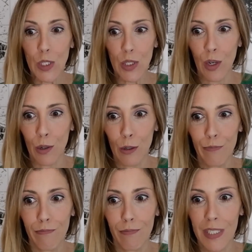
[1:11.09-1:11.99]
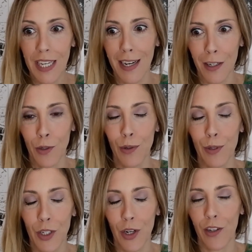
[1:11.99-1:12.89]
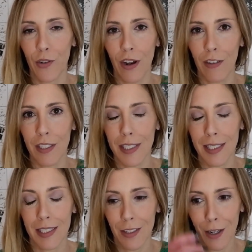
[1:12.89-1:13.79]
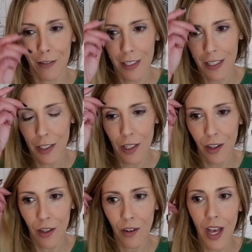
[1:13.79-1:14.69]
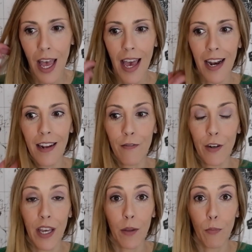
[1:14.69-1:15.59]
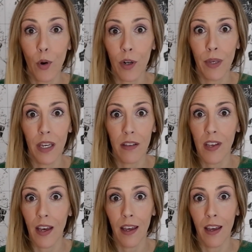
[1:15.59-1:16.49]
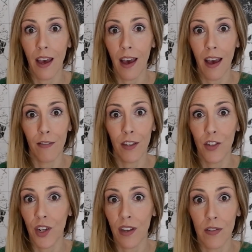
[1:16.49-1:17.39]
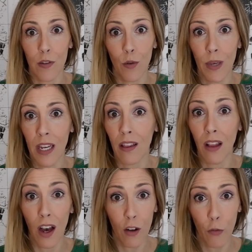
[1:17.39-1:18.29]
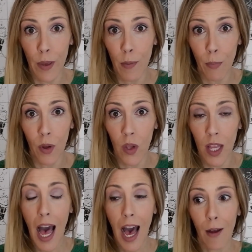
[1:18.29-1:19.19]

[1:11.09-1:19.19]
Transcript: So yeah, I do enjoy traveling solo, and I never get bored because I have the chance to meet a lot of people.